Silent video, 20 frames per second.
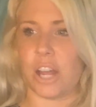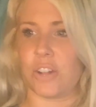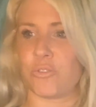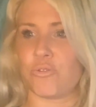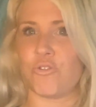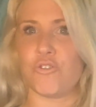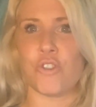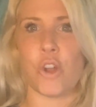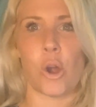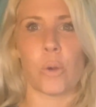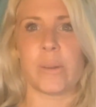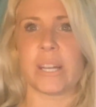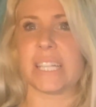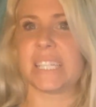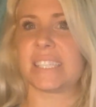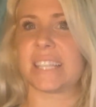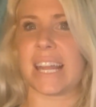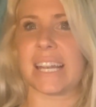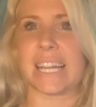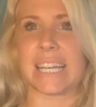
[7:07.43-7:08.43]
Nobody
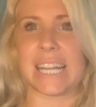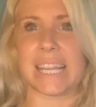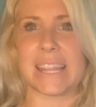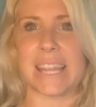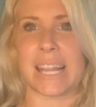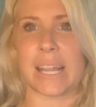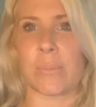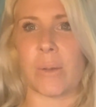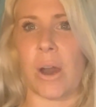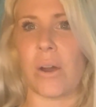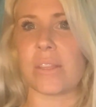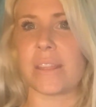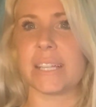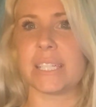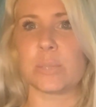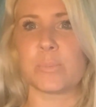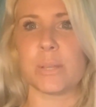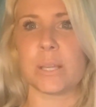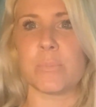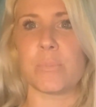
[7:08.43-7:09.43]
said anything about
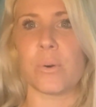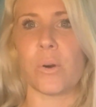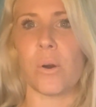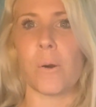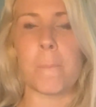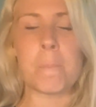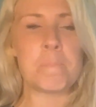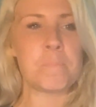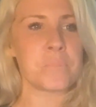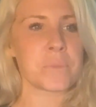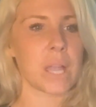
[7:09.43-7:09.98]
these people,